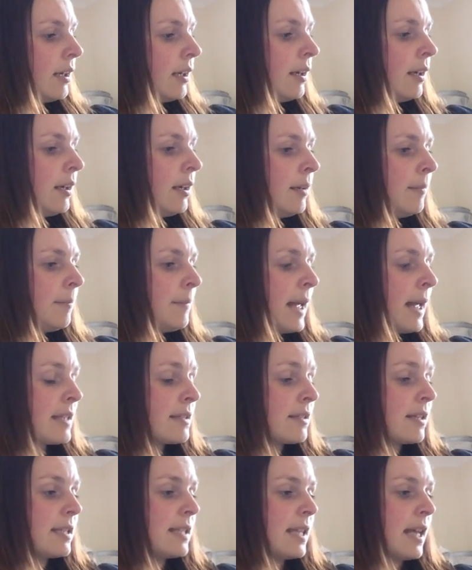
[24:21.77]

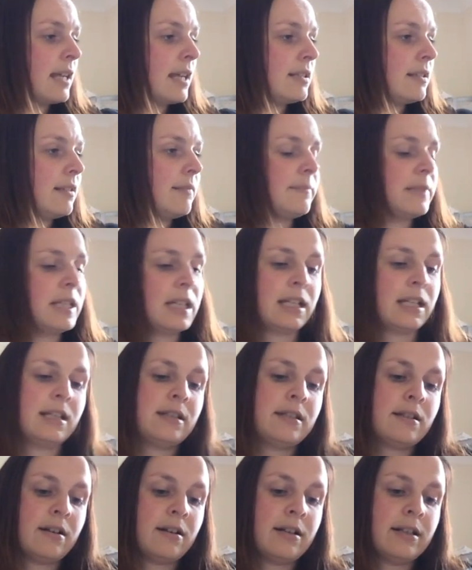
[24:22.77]
As I said, Dinky
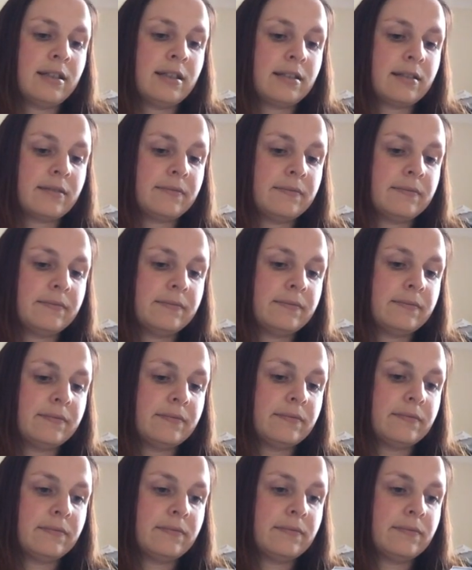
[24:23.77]
Dyes,
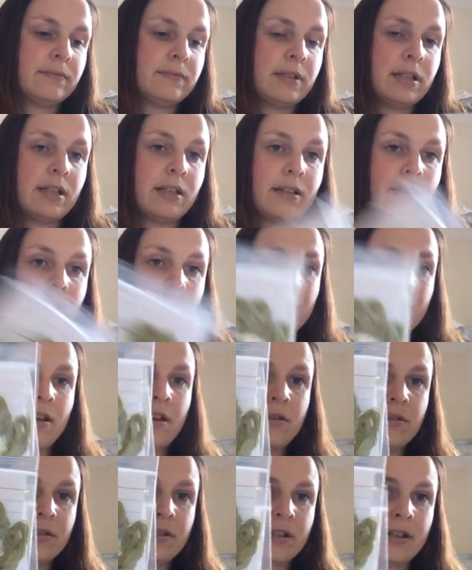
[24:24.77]

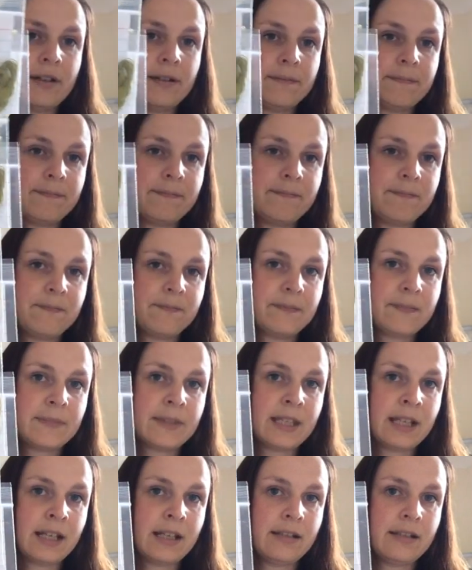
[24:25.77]
those are
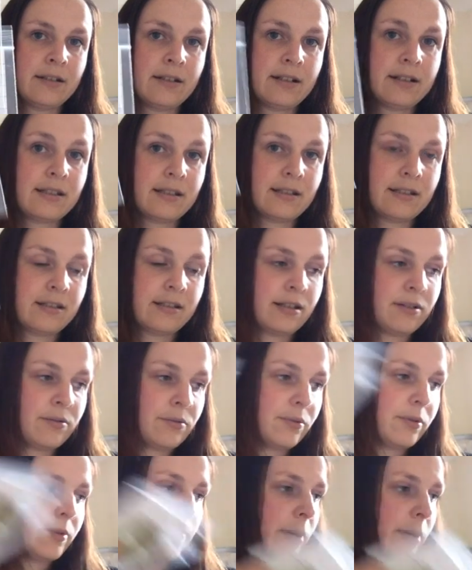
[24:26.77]
Dinky Dyes
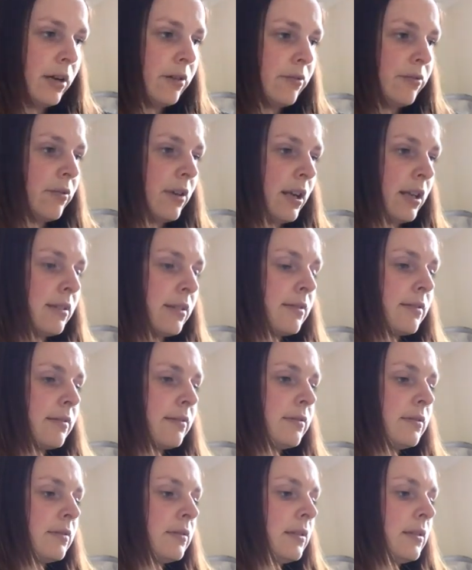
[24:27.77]
silk pearl threads.
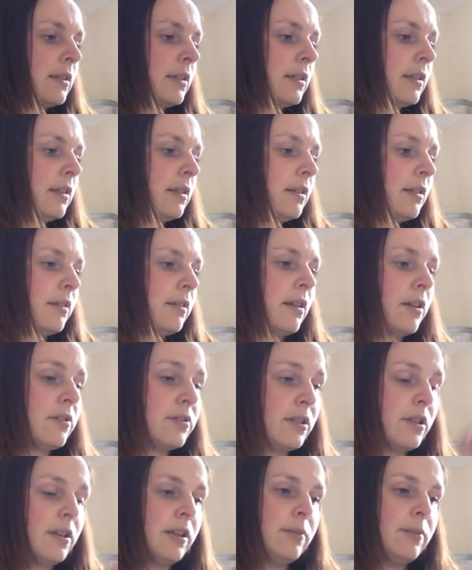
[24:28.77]

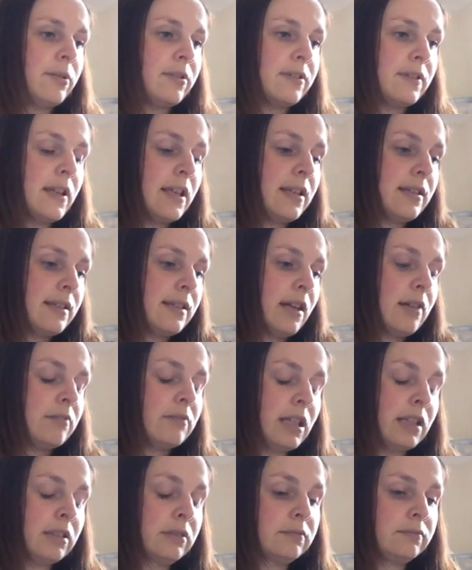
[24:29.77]
Those are the only ones they sell
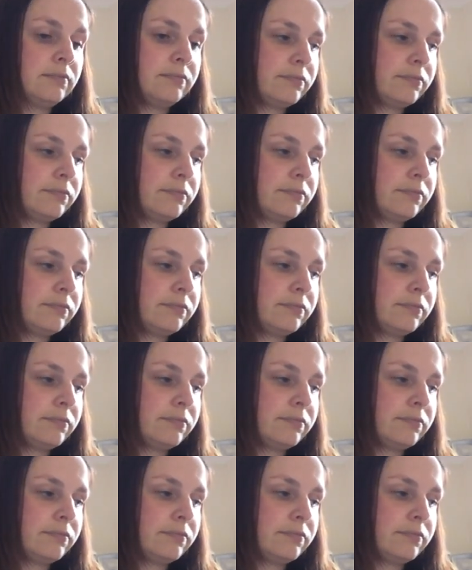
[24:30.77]
now,